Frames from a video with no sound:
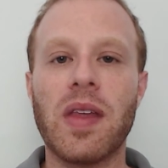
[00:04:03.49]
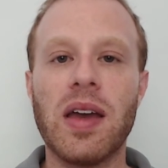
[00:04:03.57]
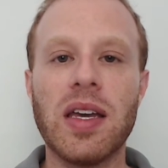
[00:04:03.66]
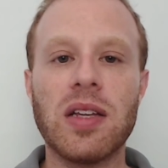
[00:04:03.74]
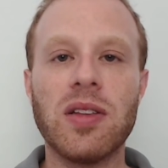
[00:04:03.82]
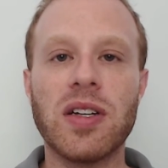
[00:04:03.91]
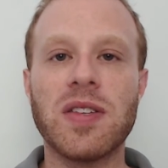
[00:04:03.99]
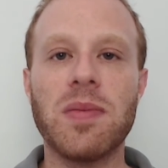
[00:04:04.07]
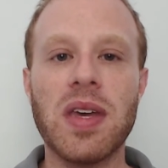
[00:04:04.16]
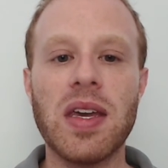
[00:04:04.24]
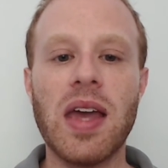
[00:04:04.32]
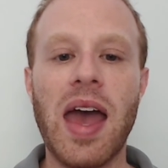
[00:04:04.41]
He looked at
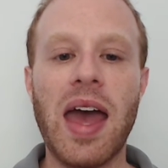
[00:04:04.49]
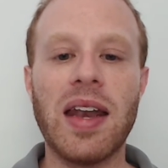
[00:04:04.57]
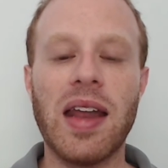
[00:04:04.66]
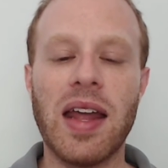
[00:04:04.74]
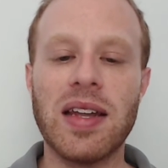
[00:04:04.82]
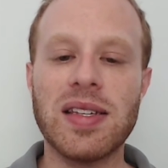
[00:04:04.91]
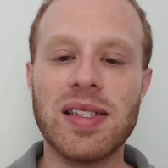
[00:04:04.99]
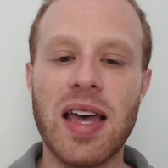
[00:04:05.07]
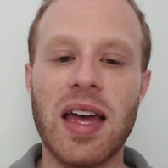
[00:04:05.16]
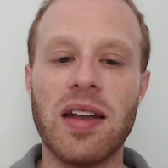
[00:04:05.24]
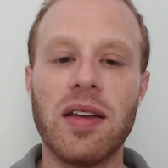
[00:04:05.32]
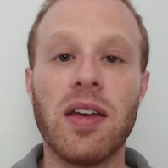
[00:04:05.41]
me and he
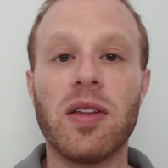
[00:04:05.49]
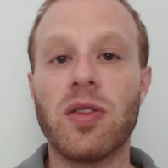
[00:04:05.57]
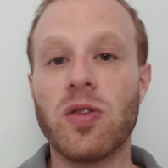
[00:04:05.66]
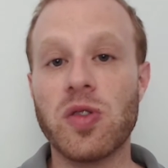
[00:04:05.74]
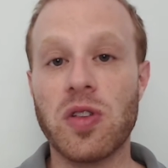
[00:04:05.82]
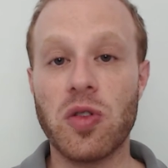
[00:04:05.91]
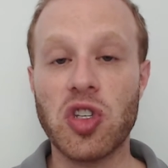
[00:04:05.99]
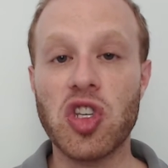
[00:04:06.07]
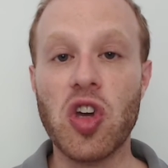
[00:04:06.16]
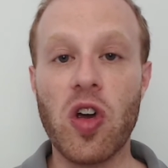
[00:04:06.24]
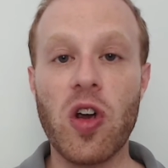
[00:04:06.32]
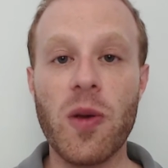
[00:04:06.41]
said, "There is no
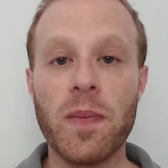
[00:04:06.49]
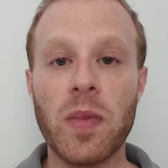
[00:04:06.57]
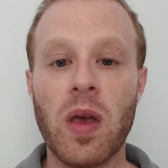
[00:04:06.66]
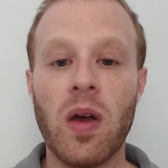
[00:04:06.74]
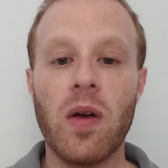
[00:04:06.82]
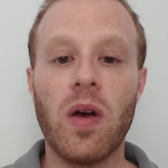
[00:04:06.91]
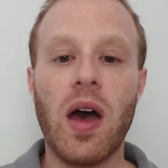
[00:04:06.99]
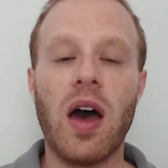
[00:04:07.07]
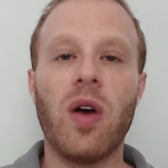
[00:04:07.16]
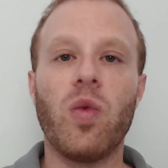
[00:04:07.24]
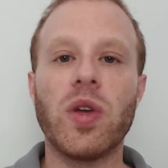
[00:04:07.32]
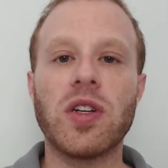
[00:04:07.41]
cure.
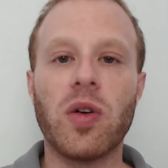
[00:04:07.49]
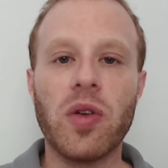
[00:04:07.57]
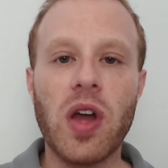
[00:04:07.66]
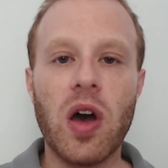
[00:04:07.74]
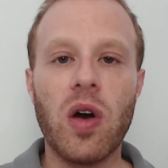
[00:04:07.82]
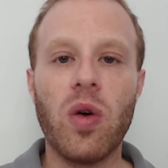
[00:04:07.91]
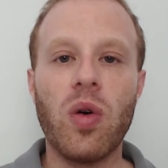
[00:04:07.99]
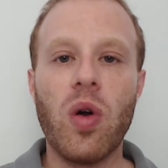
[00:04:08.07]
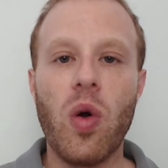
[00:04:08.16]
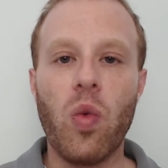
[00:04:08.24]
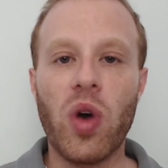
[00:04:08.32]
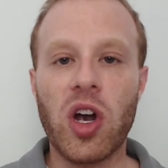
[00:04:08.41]
We don't know
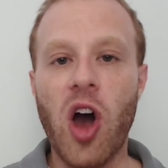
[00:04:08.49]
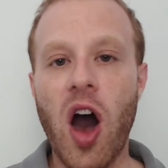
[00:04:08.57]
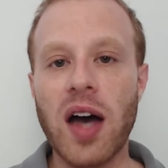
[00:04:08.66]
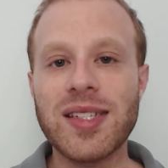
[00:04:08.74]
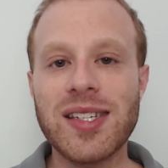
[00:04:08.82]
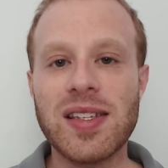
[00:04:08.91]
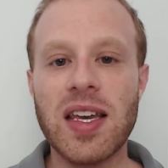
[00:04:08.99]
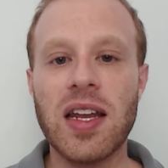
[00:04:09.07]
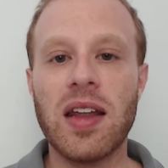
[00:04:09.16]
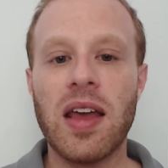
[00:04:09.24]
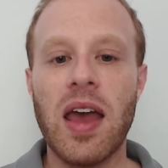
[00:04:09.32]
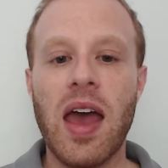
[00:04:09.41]
what causes
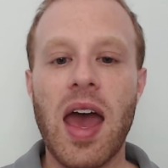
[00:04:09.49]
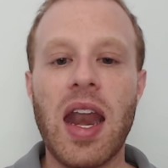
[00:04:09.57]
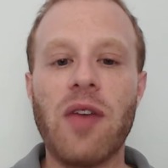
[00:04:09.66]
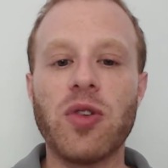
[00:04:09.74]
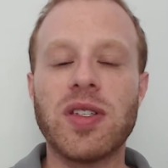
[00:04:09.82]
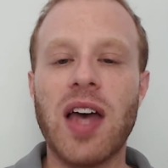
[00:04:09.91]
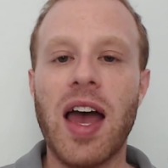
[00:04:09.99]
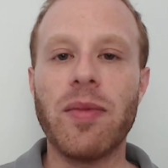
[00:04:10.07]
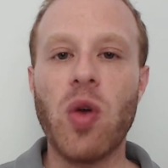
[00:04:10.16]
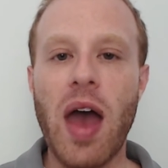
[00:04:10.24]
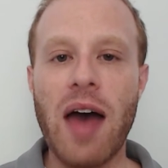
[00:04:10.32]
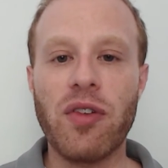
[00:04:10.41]
it. And every time
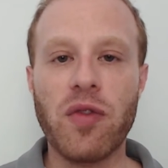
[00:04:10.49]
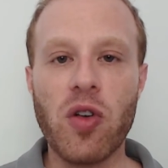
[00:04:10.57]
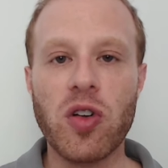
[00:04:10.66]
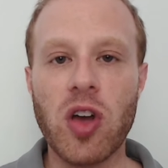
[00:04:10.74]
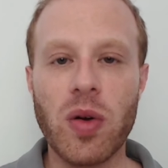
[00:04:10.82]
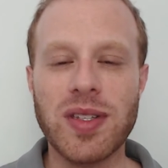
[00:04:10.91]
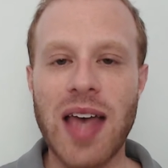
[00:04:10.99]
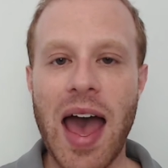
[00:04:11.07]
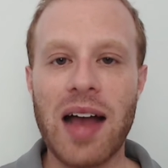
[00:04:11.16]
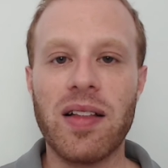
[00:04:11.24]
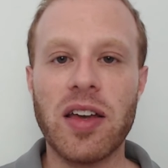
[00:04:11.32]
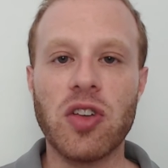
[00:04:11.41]
you have a vertigo
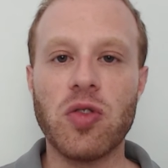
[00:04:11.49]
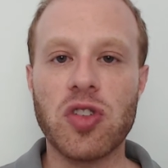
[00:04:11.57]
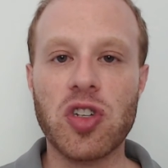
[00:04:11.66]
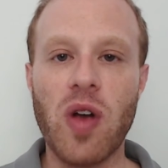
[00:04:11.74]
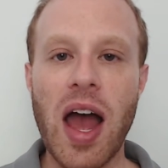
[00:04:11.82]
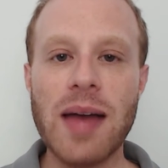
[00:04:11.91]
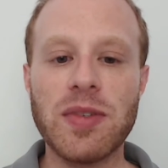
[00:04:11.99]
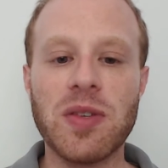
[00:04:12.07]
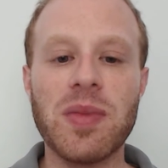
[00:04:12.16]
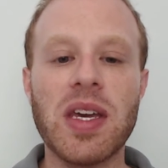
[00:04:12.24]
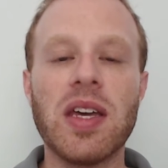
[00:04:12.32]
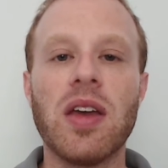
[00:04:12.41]
attack like you described to
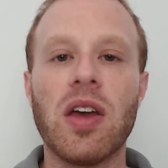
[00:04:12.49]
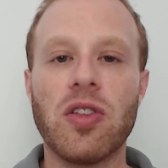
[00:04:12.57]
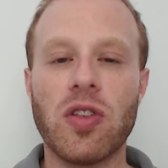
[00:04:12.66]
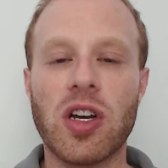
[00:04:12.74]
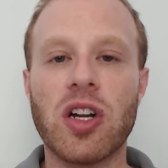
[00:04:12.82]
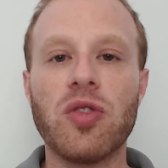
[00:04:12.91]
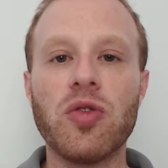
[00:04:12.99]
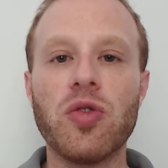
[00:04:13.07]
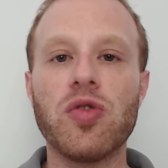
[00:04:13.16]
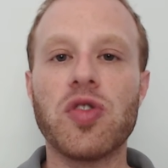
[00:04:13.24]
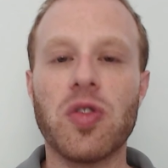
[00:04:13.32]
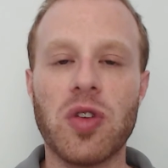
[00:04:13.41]
me, you're going to
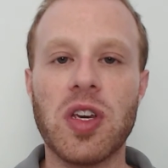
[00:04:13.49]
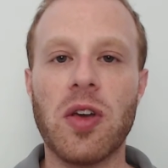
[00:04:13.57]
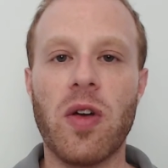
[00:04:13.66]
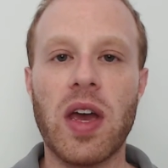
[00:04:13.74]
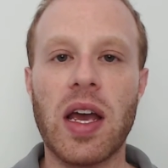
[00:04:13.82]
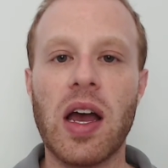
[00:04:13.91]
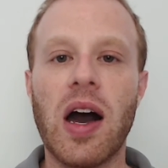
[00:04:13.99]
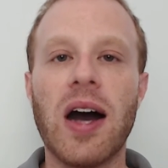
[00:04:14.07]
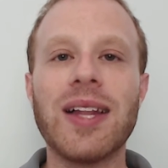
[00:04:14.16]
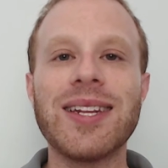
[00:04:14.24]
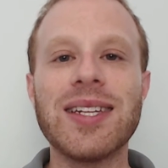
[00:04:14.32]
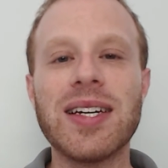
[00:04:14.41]
lose your hearing
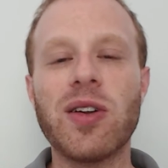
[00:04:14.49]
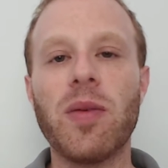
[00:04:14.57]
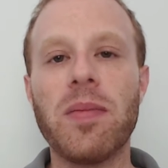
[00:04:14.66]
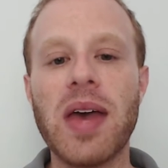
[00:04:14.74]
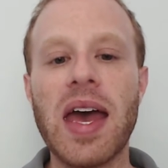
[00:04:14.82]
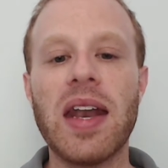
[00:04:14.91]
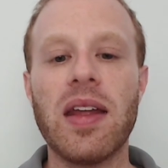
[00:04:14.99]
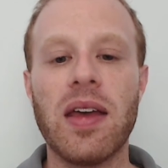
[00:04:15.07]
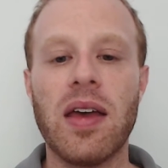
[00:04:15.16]
a little bit."